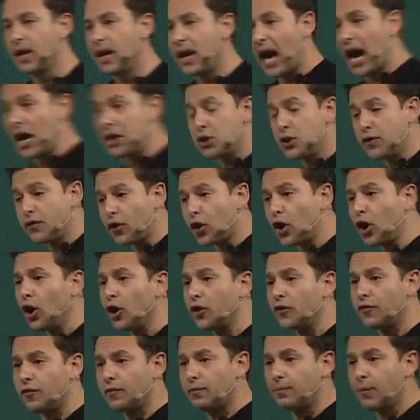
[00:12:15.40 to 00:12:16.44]
As you've heard
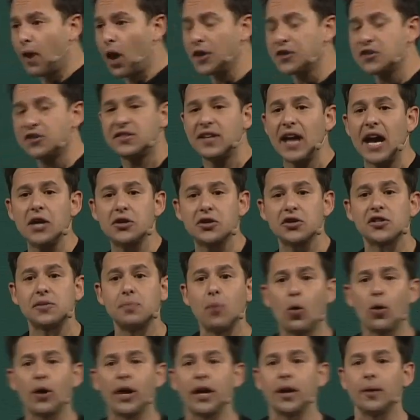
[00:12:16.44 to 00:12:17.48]
on stage this
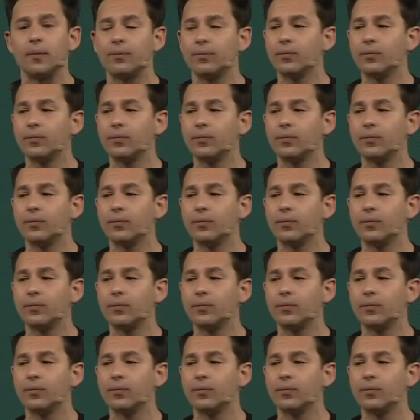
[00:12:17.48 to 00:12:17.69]
morning,